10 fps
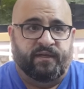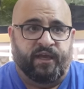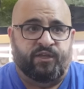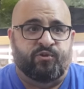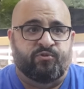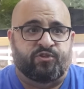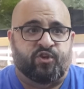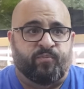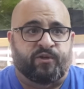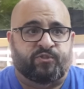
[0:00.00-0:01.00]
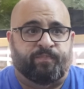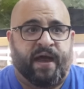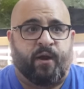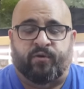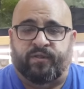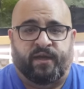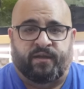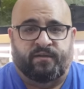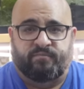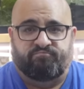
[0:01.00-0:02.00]
it used so much power that
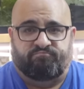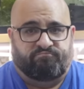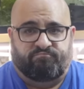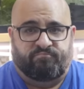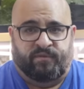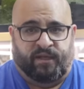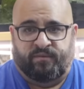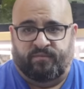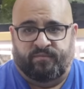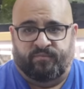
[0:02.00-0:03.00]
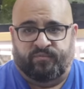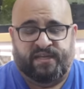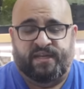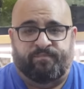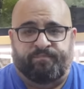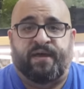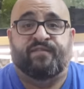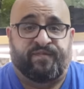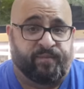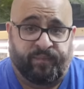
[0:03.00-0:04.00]
it didn't
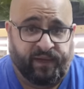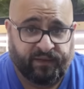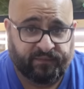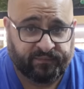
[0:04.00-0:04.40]
benefit me.